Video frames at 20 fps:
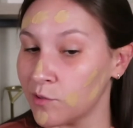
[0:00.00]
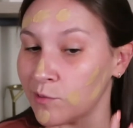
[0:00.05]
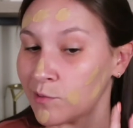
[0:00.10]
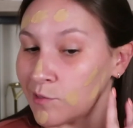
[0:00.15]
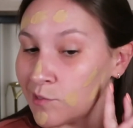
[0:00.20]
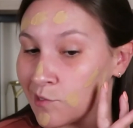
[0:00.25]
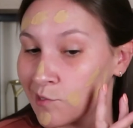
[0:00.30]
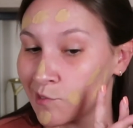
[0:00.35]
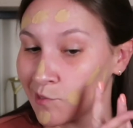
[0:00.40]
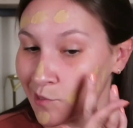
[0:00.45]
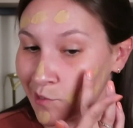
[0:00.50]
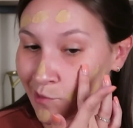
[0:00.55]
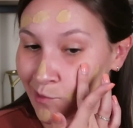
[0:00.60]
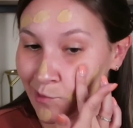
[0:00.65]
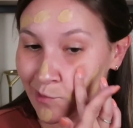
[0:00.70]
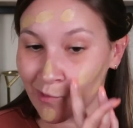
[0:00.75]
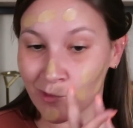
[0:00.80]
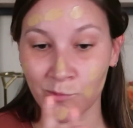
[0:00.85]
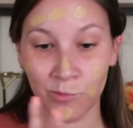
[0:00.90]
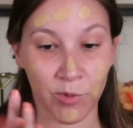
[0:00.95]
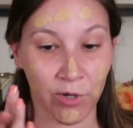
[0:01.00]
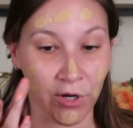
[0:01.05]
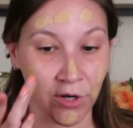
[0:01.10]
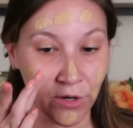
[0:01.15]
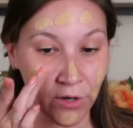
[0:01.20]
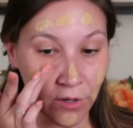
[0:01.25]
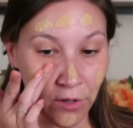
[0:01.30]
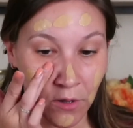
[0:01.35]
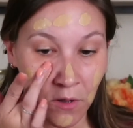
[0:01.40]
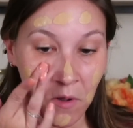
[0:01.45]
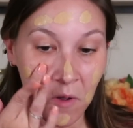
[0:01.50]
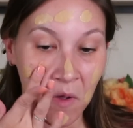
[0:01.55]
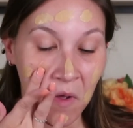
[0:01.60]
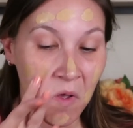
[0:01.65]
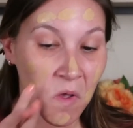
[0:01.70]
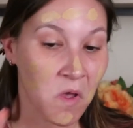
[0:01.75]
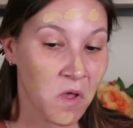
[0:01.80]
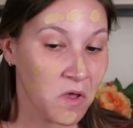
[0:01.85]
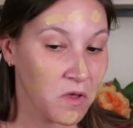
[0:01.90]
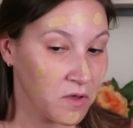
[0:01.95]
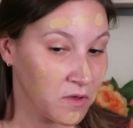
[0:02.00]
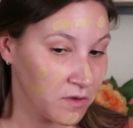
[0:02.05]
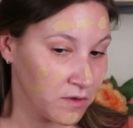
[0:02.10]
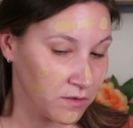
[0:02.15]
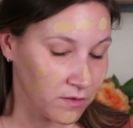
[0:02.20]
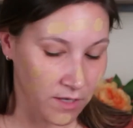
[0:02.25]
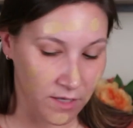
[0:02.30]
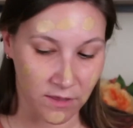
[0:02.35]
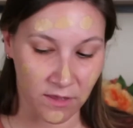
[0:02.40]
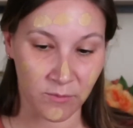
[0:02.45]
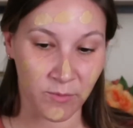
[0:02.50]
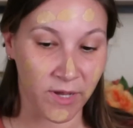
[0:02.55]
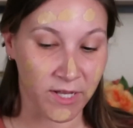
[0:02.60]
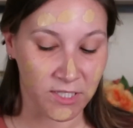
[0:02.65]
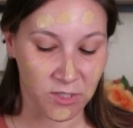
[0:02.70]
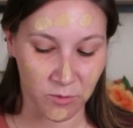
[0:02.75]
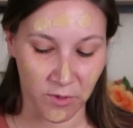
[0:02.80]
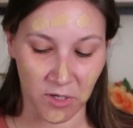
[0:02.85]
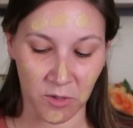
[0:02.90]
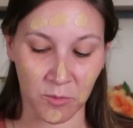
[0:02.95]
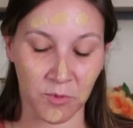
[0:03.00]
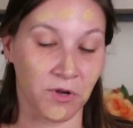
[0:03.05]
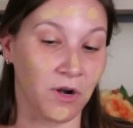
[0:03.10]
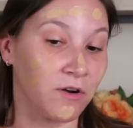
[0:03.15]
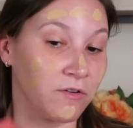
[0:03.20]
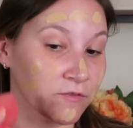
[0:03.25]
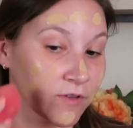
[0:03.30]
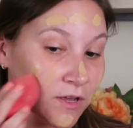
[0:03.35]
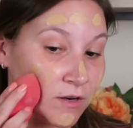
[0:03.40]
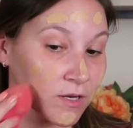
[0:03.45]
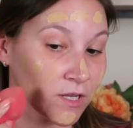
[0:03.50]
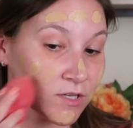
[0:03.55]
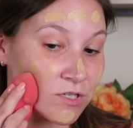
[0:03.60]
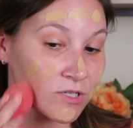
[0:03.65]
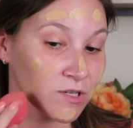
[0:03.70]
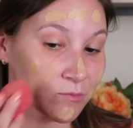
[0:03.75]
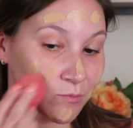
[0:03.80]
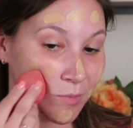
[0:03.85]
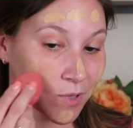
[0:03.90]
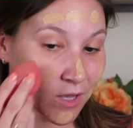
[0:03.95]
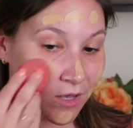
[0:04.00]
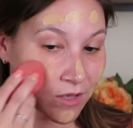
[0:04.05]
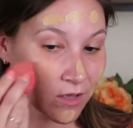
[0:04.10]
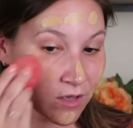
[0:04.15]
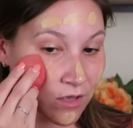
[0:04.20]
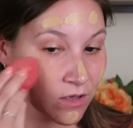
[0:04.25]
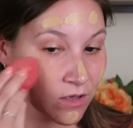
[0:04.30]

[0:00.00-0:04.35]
which is not super like the best way to put on foundation, but